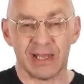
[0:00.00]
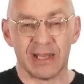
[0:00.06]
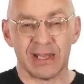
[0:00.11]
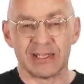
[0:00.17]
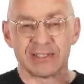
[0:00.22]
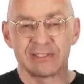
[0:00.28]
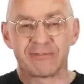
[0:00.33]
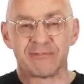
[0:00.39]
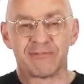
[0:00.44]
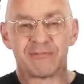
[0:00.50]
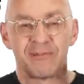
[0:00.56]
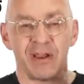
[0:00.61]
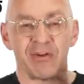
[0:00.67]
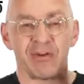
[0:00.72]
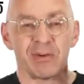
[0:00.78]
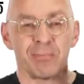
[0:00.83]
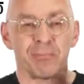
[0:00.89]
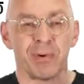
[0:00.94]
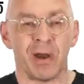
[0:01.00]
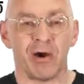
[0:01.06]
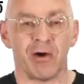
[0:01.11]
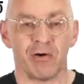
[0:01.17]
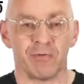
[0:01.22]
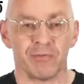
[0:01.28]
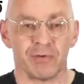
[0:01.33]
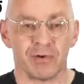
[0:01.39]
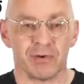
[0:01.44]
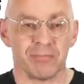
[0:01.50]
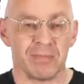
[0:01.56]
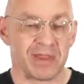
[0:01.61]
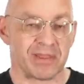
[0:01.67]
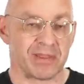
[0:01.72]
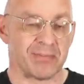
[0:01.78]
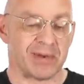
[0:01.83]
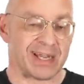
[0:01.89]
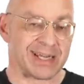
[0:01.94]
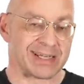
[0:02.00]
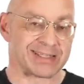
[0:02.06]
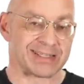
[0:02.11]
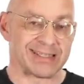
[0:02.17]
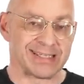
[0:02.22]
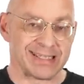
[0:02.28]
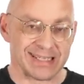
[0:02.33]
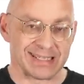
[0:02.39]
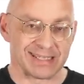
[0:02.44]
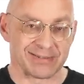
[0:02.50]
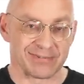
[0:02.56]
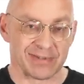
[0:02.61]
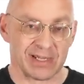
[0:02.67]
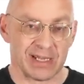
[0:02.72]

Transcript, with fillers: is very powerful mathematics indeed.